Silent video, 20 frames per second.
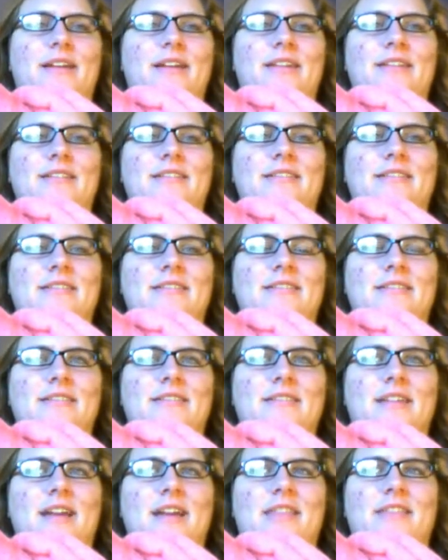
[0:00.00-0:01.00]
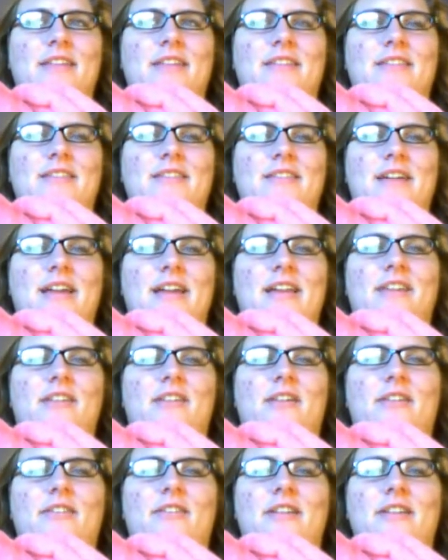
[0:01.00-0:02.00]
because I think that
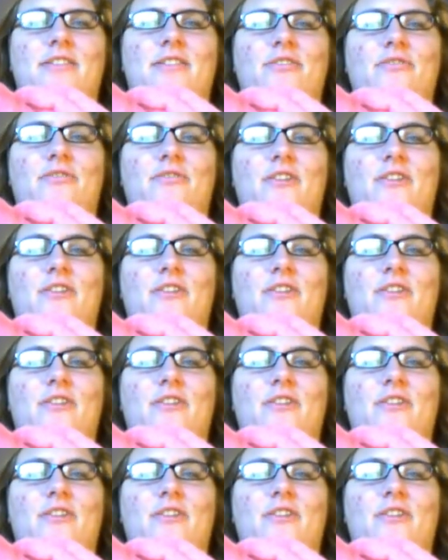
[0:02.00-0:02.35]
dyeing yarn